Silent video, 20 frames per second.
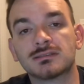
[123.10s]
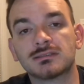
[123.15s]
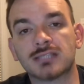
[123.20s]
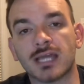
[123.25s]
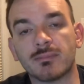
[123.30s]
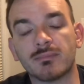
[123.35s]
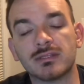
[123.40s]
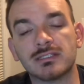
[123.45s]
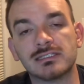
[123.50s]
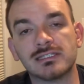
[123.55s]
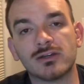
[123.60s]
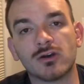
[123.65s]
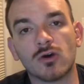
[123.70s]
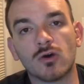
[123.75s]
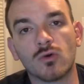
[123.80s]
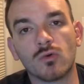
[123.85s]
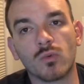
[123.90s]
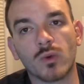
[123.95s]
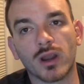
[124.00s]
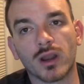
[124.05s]
type of
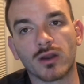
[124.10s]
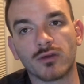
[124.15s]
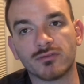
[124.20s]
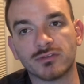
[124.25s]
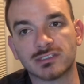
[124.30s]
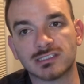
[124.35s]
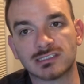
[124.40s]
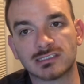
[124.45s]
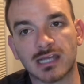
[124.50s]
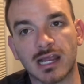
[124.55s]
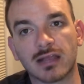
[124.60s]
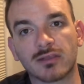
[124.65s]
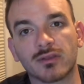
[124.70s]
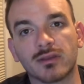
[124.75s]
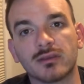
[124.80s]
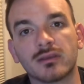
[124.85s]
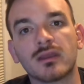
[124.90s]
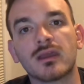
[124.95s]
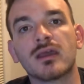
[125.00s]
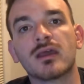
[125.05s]
deal, where if it's
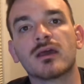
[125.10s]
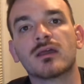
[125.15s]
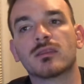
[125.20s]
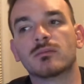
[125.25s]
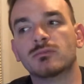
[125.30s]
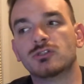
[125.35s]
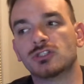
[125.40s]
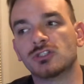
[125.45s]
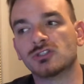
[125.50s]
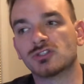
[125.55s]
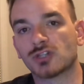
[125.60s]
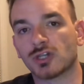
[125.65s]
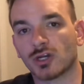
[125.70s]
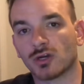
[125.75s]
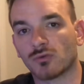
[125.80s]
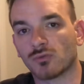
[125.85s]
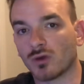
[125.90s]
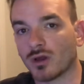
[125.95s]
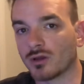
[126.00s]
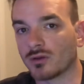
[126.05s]
silent, the machine's going
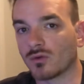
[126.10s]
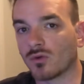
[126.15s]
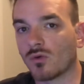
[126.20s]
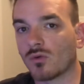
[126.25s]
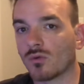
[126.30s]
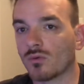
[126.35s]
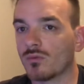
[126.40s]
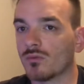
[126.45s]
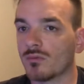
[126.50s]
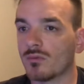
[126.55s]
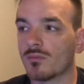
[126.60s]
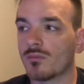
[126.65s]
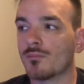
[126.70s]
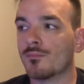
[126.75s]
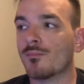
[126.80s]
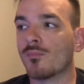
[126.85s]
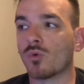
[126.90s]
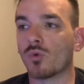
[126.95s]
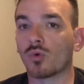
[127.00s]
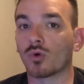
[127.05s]
to run
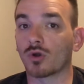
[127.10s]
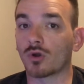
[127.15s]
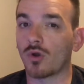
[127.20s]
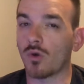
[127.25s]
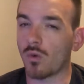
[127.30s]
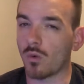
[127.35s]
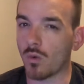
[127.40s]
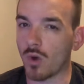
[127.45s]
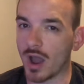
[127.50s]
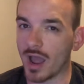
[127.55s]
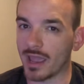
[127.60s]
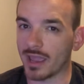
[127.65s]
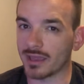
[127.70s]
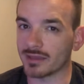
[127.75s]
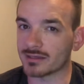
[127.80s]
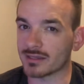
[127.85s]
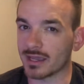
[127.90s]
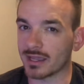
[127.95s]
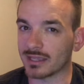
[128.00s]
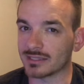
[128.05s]
more
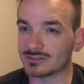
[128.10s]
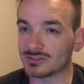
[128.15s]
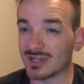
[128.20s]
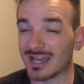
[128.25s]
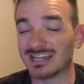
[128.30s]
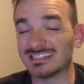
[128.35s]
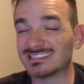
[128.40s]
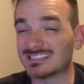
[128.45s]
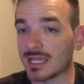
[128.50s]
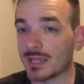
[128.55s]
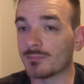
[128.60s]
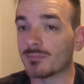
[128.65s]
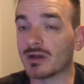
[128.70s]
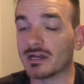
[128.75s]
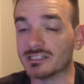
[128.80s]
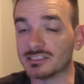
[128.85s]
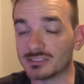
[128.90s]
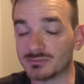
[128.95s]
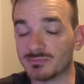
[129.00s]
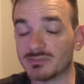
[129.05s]
quiet. I guess I
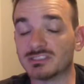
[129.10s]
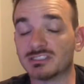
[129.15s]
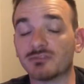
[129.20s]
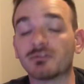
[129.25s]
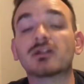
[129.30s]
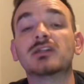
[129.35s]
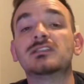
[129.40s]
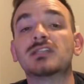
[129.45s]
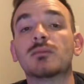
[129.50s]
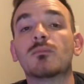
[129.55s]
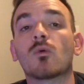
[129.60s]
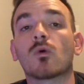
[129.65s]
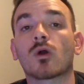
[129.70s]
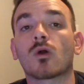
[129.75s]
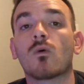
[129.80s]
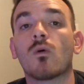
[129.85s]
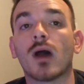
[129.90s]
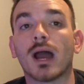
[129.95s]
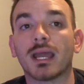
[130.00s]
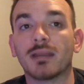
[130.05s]
specifically say more
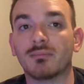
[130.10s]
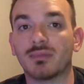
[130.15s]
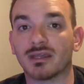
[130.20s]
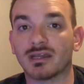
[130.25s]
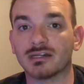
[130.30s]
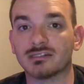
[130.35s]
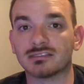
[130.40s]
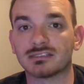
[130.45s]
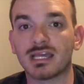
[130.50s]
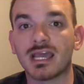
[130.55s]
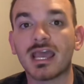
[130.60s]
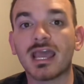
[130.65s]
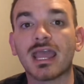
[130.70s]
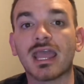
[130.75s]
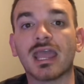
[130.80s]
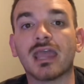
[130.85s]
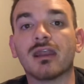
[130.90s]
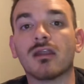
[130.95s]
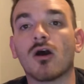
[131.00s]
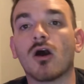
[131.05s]
quiet because
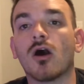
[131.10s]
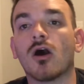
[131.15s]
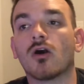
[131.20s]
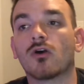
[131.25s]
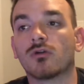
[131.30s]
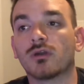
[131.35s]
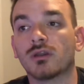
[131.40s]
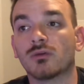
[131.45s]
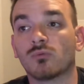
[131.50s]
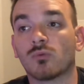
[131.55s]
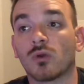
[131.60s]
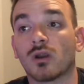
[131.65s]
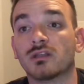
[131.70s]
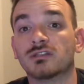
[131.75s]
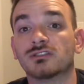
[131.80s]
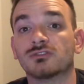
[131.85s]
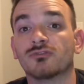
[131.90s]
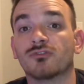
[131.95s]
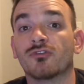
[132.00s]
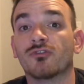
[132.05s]
it already
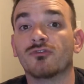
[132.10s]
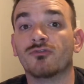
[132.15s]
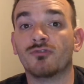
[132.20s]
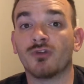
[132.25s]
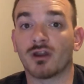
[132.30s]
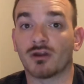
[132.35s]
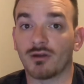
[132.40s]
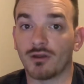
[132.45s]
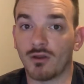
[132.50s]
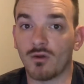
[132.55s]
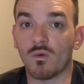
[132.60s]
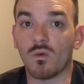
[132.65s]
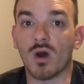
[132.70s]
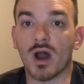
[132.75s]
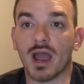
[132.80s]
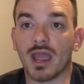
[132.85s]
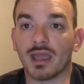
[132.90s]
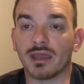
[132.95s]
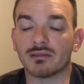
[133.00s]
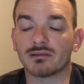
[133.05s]
runs very
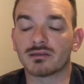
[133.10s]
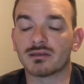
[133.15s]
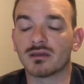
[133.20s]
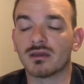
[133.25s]
quiet.